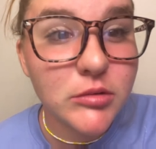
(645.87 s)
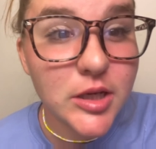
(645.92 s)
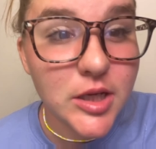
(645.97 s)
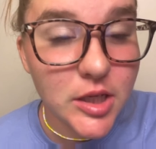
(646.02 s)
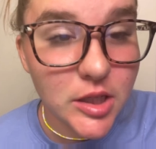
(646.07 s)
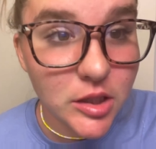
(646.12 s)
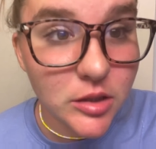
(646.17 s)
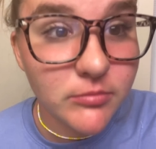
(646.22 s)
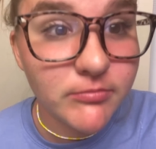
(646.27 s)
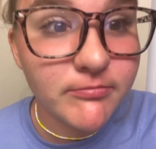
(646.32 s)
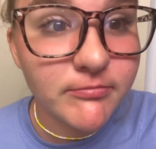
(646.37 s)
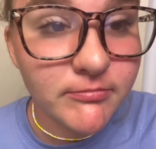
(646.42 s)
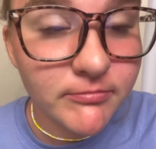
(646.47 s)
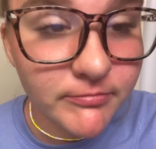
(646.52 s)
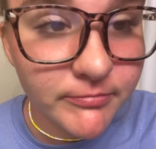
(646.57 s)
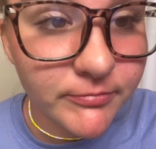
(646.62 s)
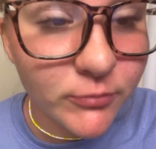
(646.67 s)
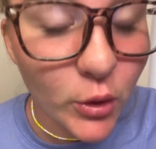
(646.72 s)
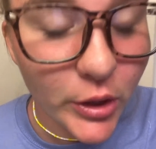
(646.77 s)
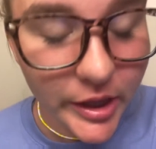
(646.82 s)

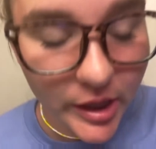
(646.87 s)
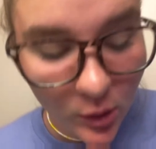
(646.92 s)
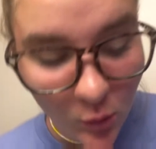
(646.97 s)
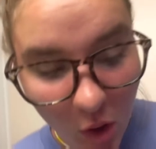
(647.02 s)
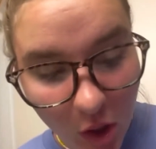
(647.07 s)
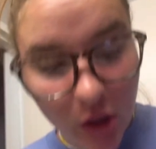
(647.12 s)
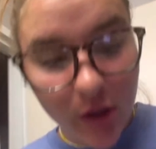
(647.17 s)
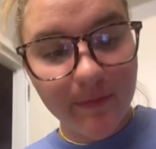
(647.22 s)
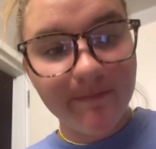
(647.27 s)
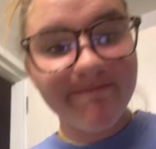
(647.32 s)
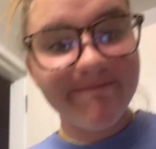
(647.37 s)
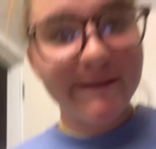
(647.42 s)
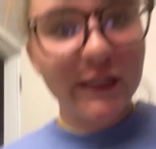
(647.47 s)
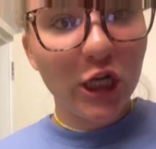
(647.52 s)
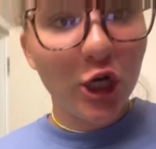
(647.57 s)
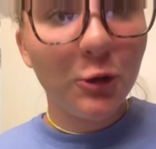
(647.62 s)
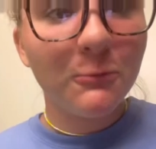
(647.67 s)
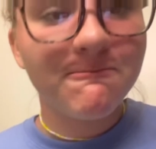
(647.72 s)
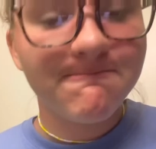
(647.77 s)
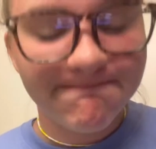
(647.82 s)
in boiling water,
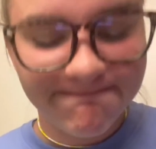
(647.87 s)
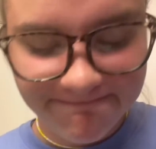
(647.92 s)
so.